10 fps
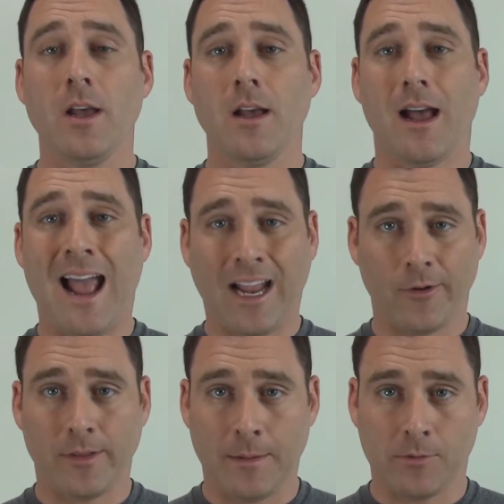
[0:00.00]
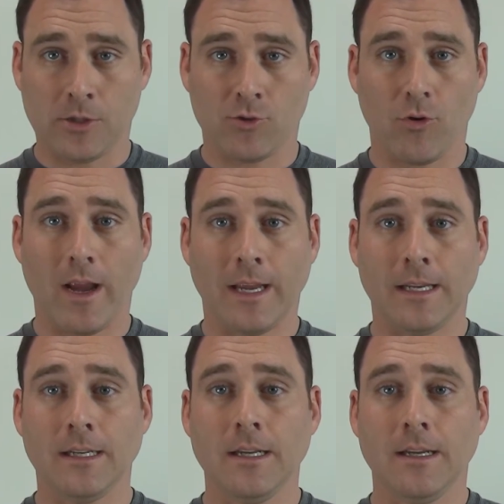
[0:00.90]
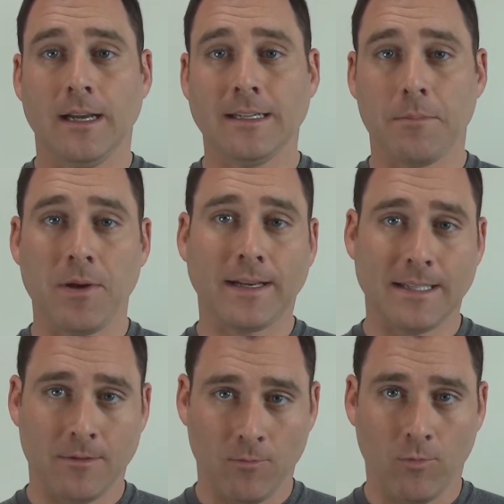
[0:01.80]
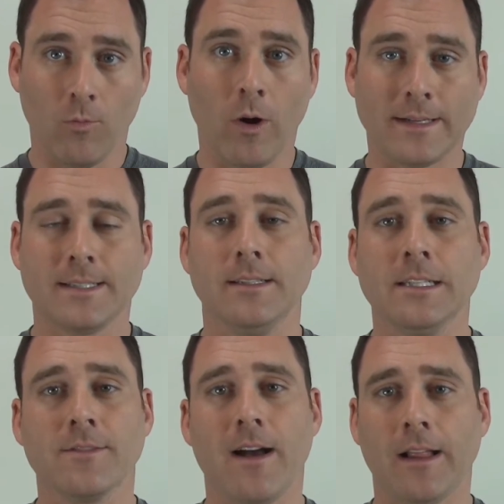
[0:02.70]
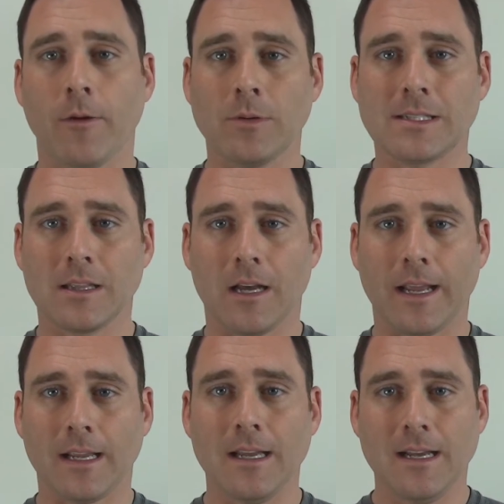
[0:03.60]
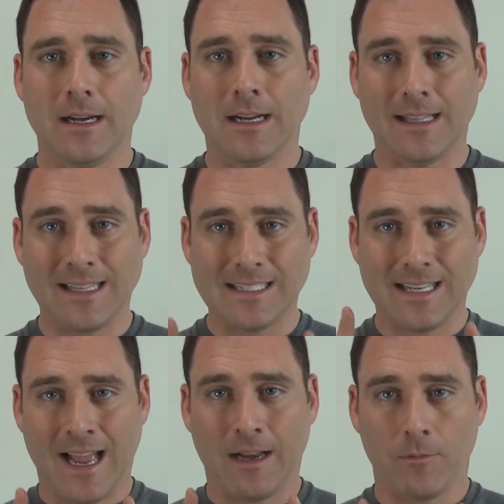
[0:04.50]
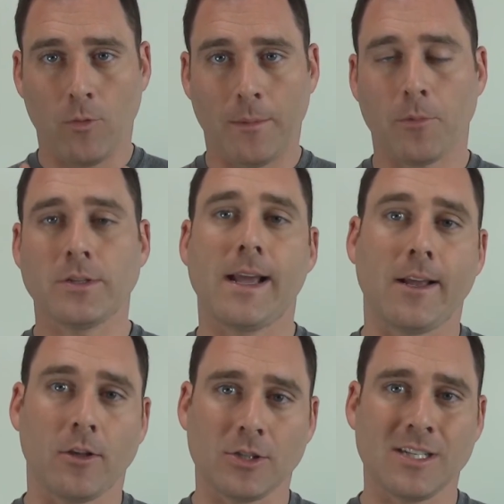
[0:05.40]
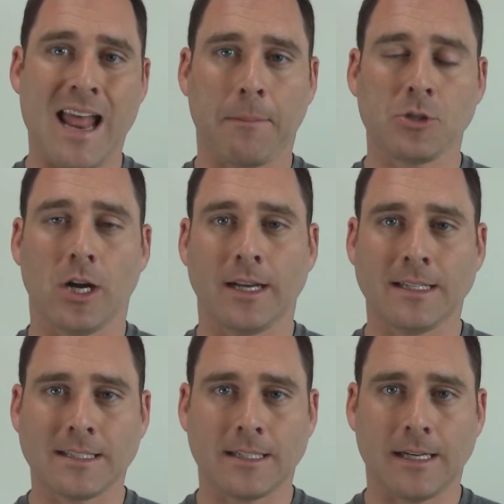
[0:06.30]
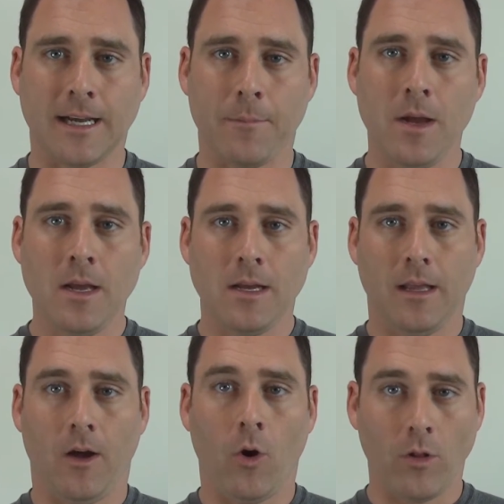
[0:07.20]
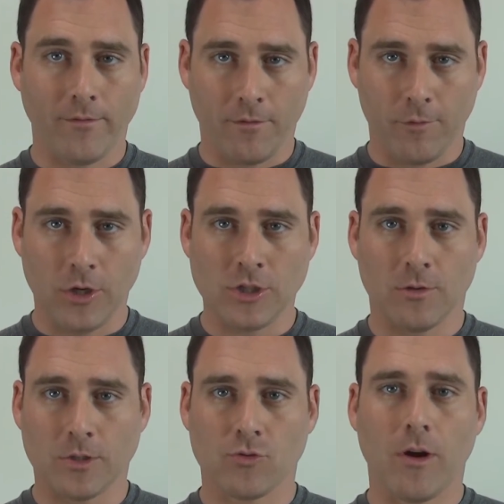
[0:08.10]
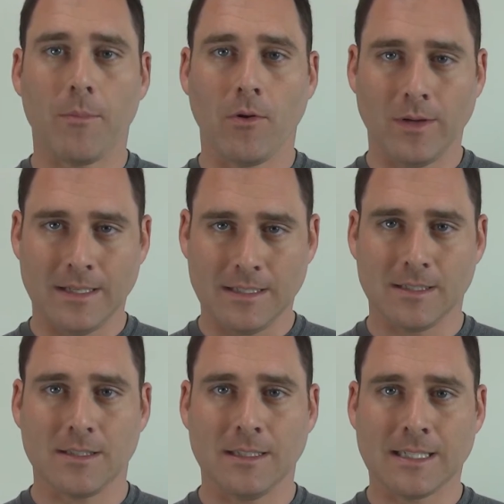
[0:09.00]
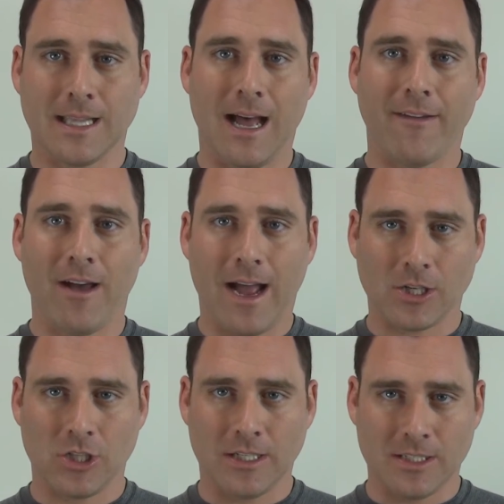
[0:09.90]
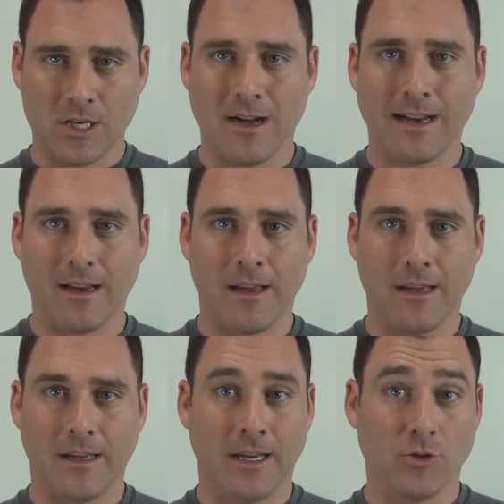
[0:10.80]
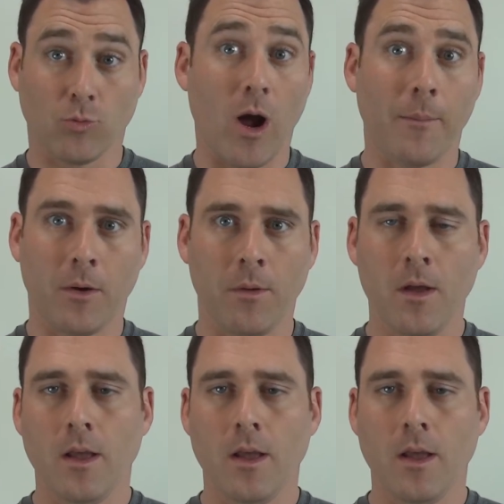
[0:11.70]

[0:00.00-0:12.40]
accurately portraying and depicting what this valley was like, at least at one particular snapshot in time. All of the footage in Restrepo is live action. It's not a drama